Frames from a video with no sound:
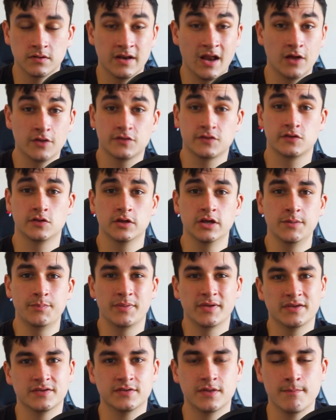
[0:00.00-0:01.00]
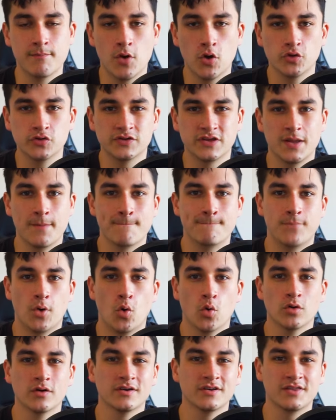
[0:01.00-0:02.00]
Now, sleep is the most
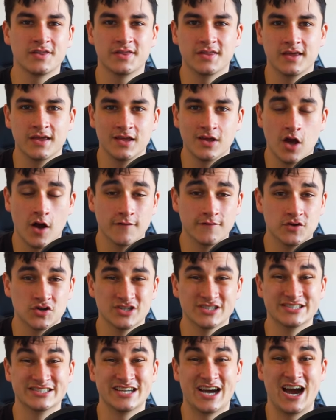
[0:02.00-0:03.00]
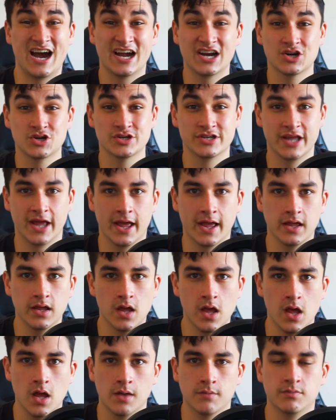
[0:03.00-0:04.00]
important thing of your entire
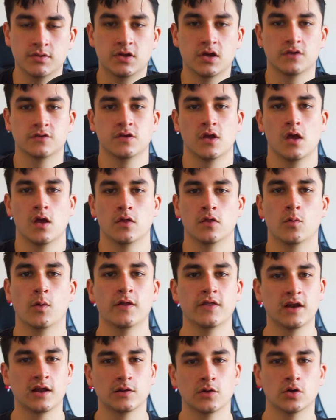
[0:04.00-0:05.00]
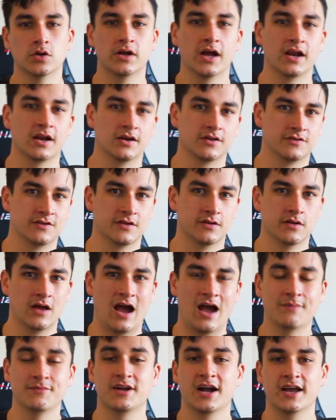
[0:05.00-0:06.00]
day, because the way that I look at it is that
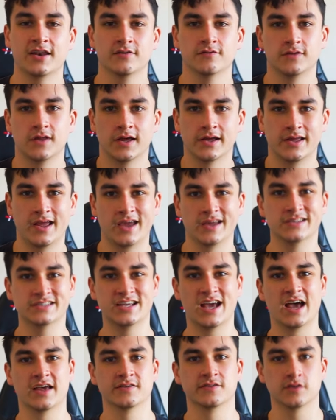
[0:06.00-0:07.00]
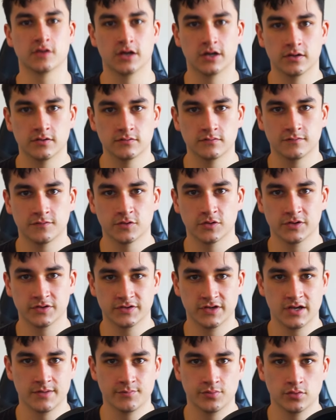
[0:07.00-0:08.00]
I'm kind of like a Tesla, for
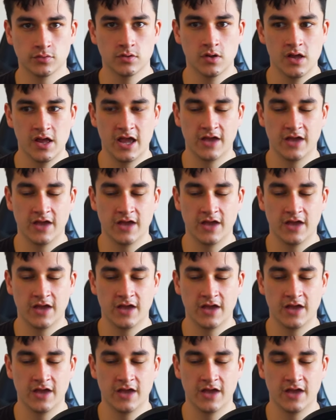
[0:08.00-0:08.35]
example.